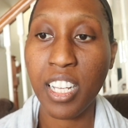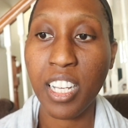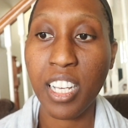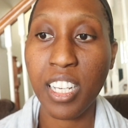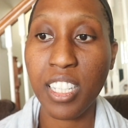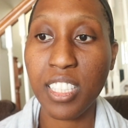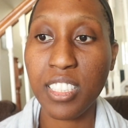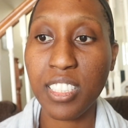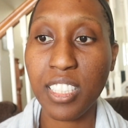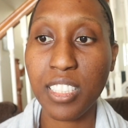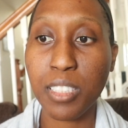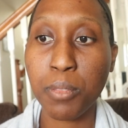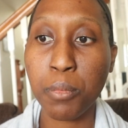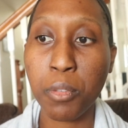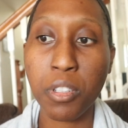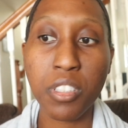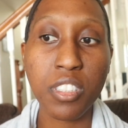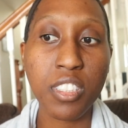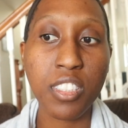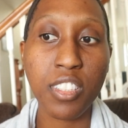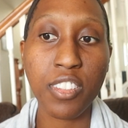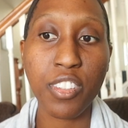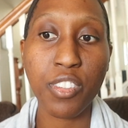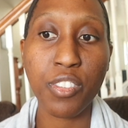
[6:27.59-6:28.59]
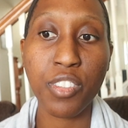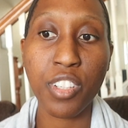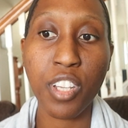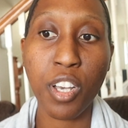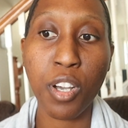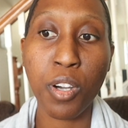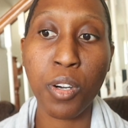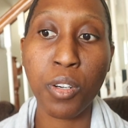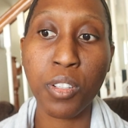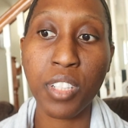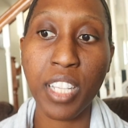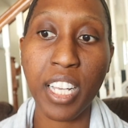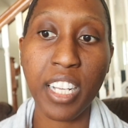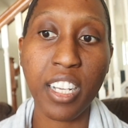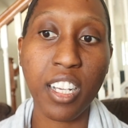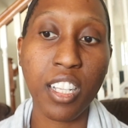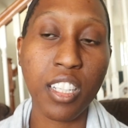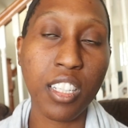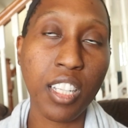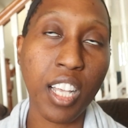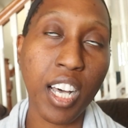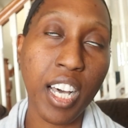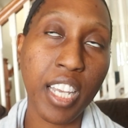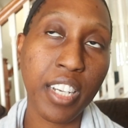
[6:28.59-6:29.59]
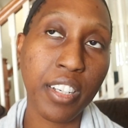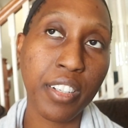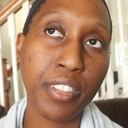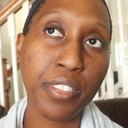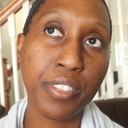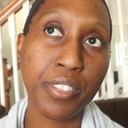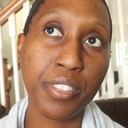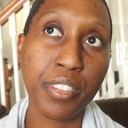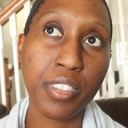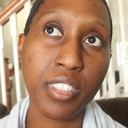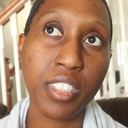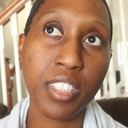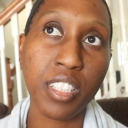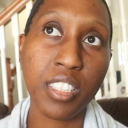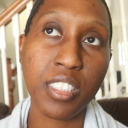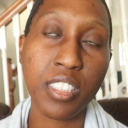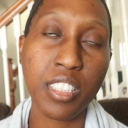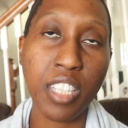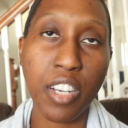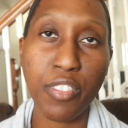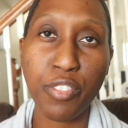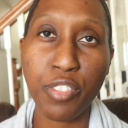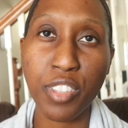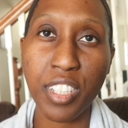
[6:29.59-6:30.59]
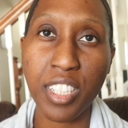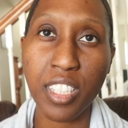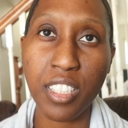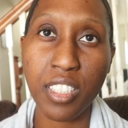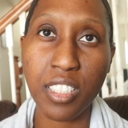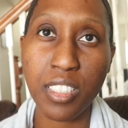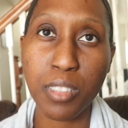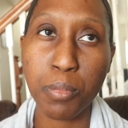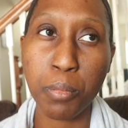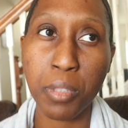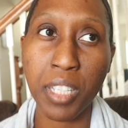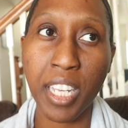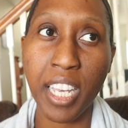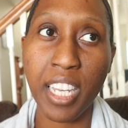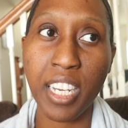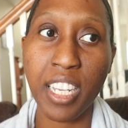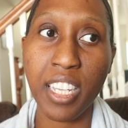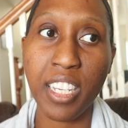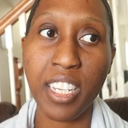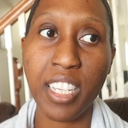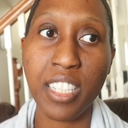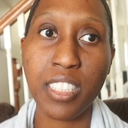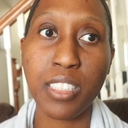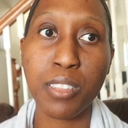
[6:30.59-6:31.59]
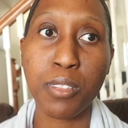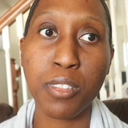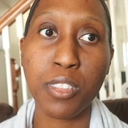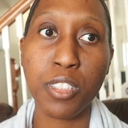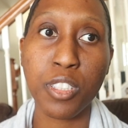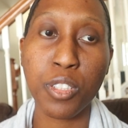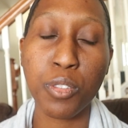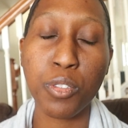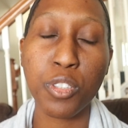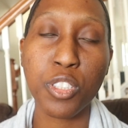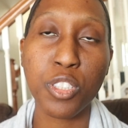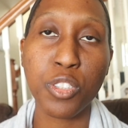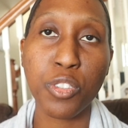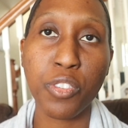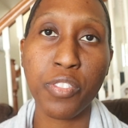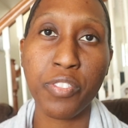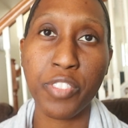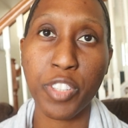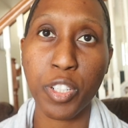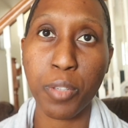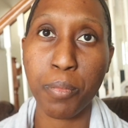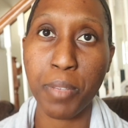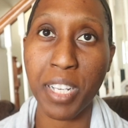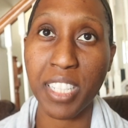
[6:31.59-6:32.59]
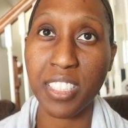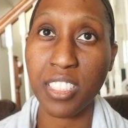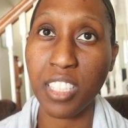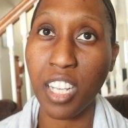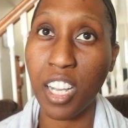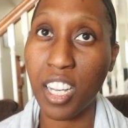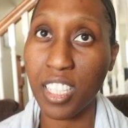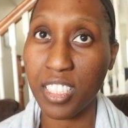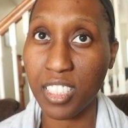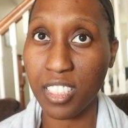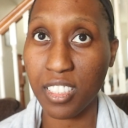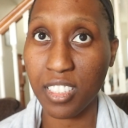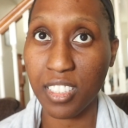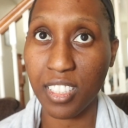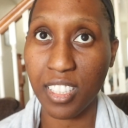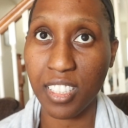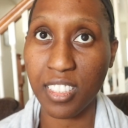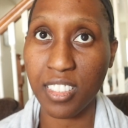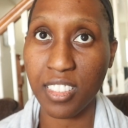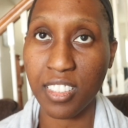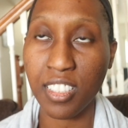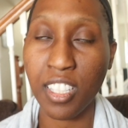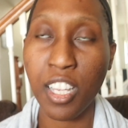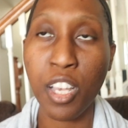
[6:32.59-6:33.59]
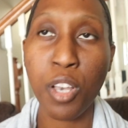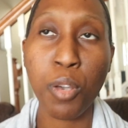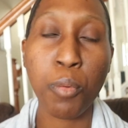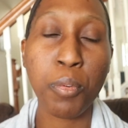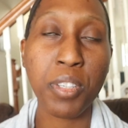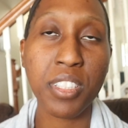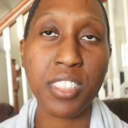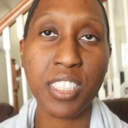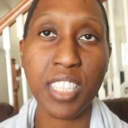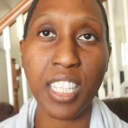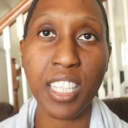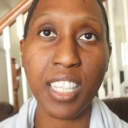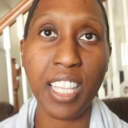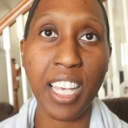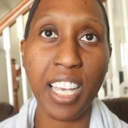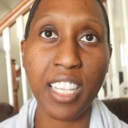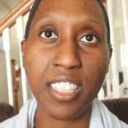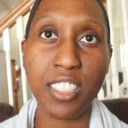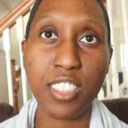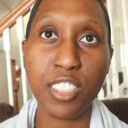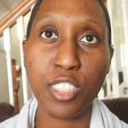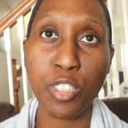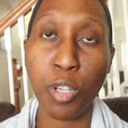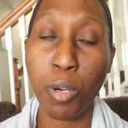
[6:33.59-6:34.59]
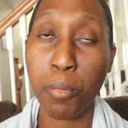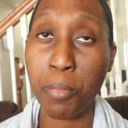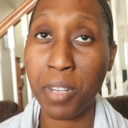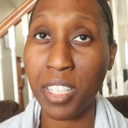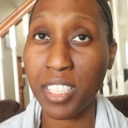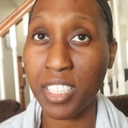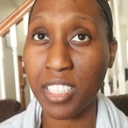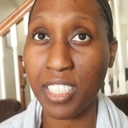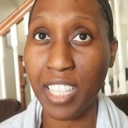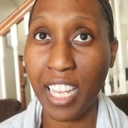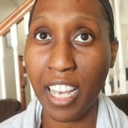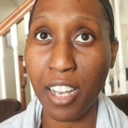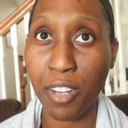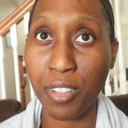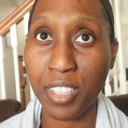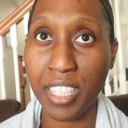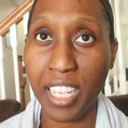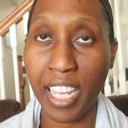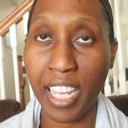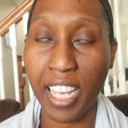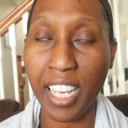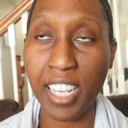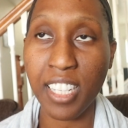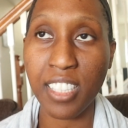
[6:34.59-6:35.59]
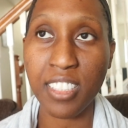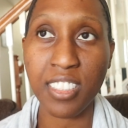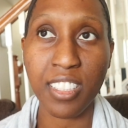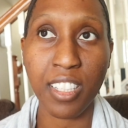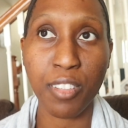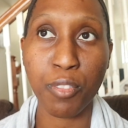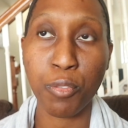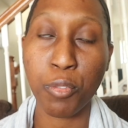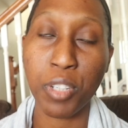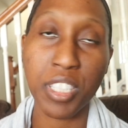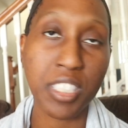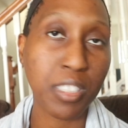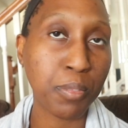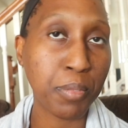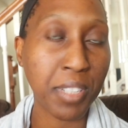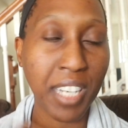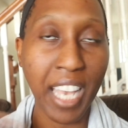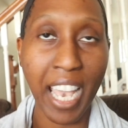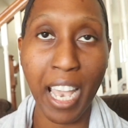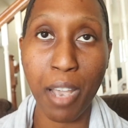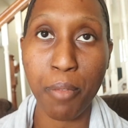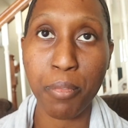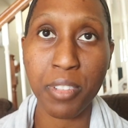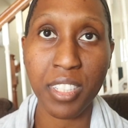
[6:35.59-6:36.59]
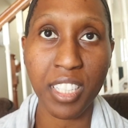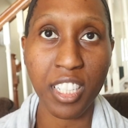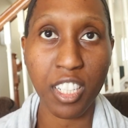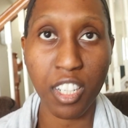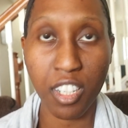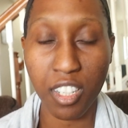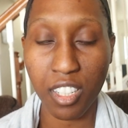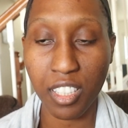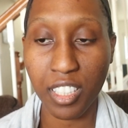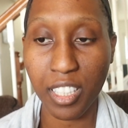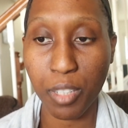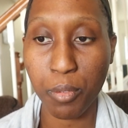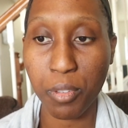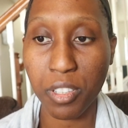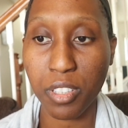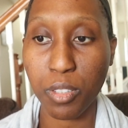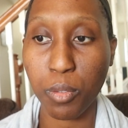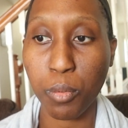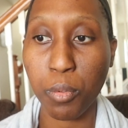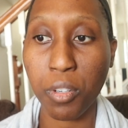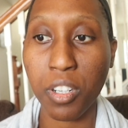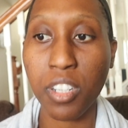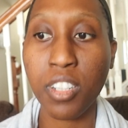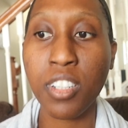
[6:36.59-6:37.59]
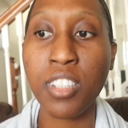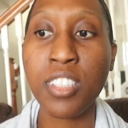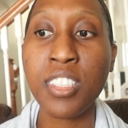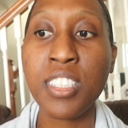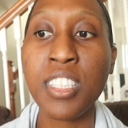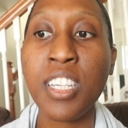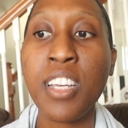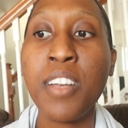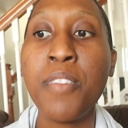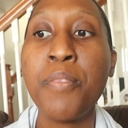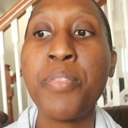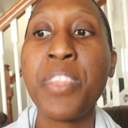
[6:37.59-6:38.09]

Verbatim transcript: Because as most of you know, like a lot of the suffering in this planet is due to fear-based consciousness. We see that so much nowadays and what's been happening currently with the world.